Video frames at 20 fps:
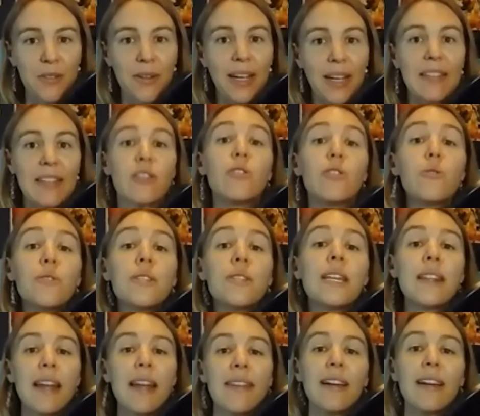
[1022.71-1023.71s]
Like, it's
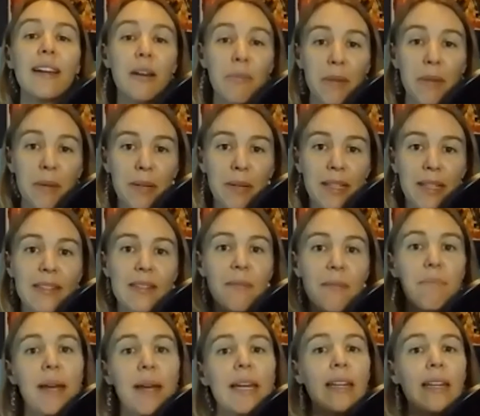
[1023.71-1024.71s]
losing then the commitment to
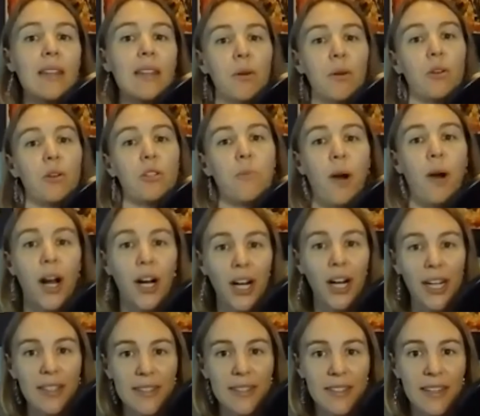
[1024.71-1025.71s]
making the most progress.